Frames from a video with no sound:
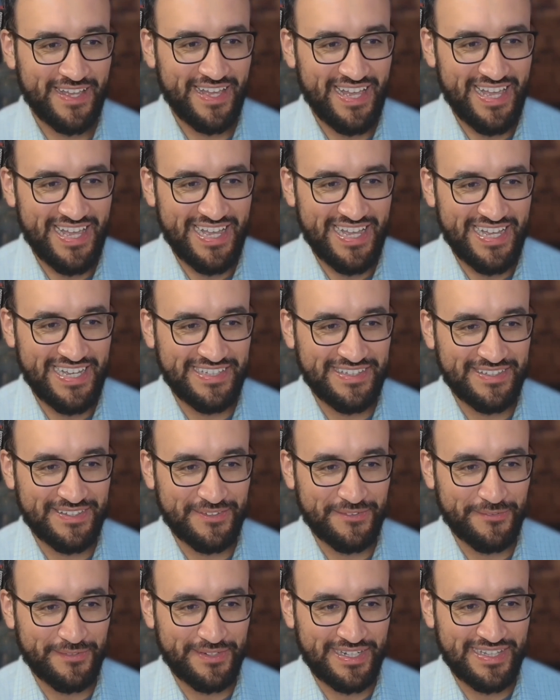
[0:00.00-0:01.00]
And
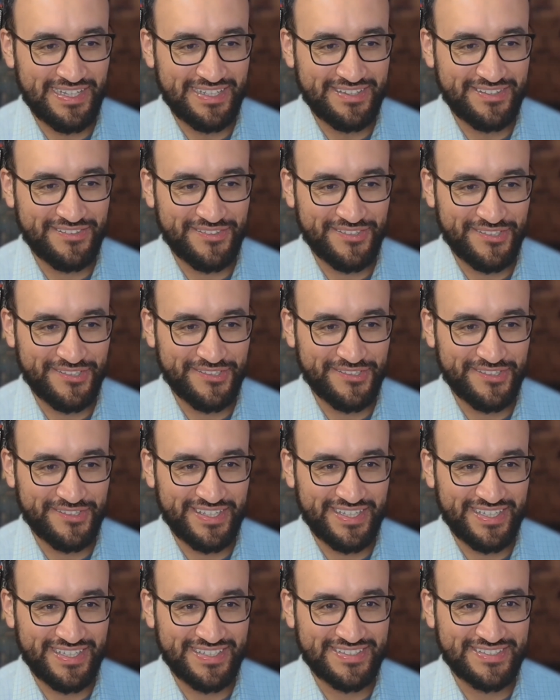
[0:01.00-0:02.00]
what I'd like to do
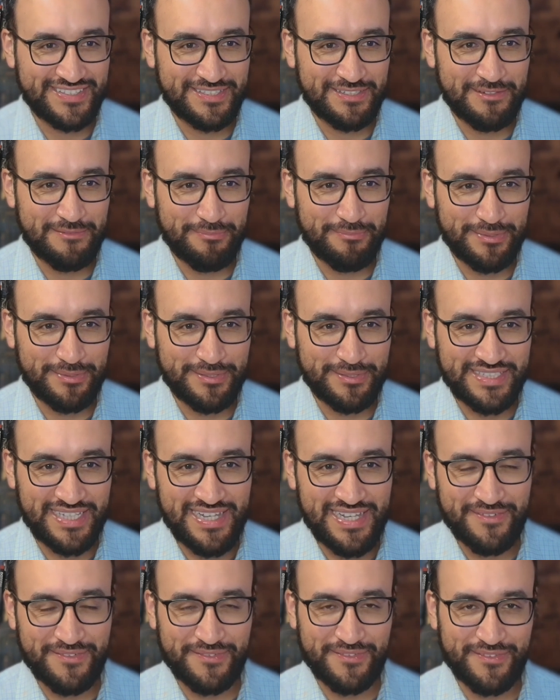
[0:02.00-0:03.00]
is
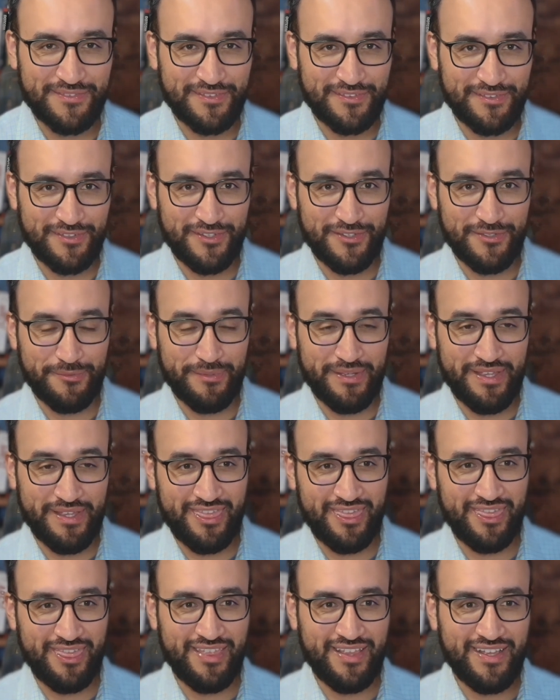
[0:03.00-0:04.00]
present you
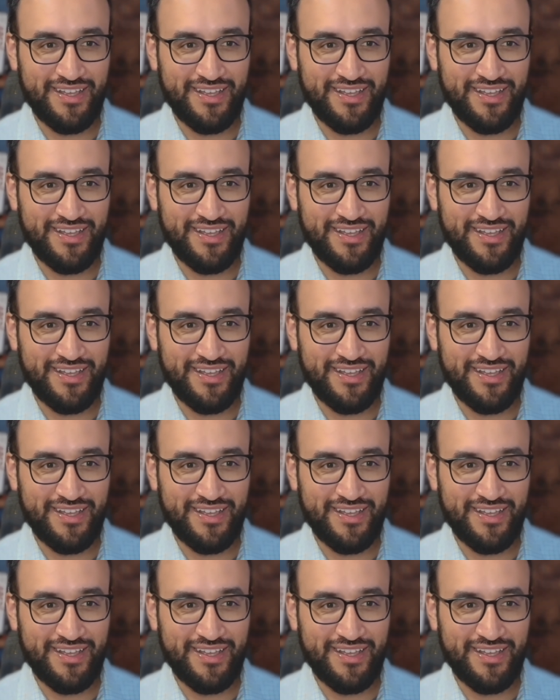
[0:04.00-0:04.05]
with